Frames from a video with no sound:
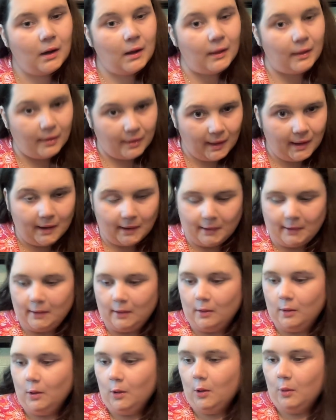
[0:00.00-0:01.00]

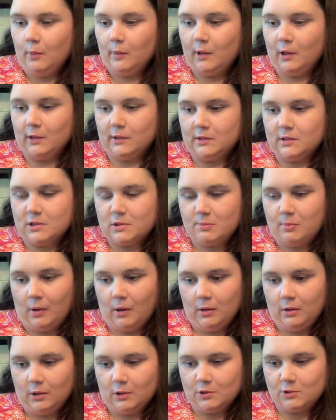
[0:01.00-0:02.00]
Then we got the Spa
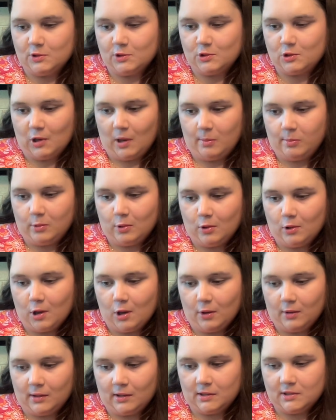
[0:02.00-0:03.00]
Luxury Tropical
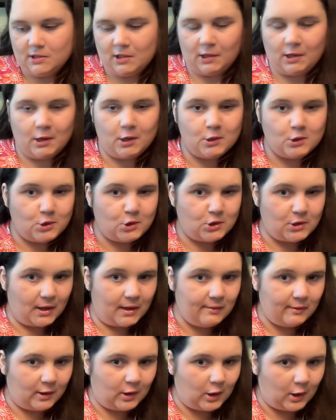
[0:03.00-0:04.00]
Coconut Scent
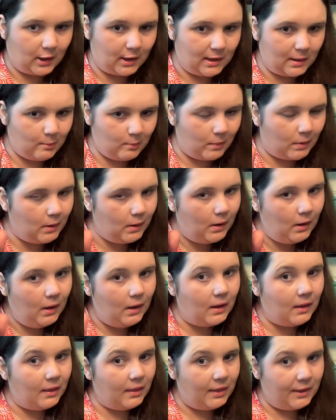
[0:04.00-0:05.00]
Shaving Cream.
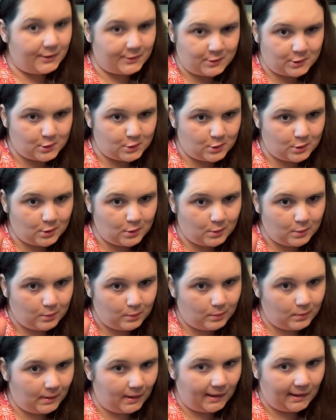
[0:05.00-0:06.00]
This is new.
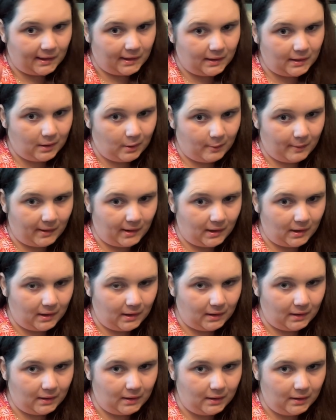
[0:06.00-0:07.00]
Like, are we
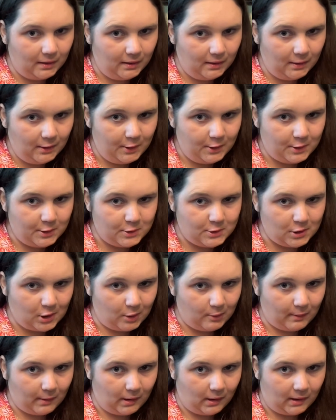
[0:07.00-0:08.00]
kidding? So
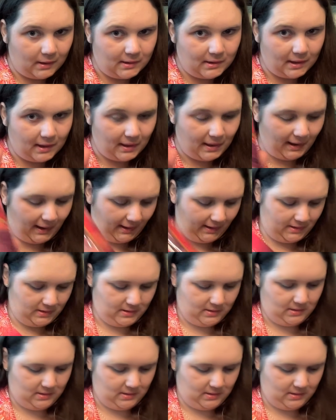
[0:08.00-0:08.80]
we got that.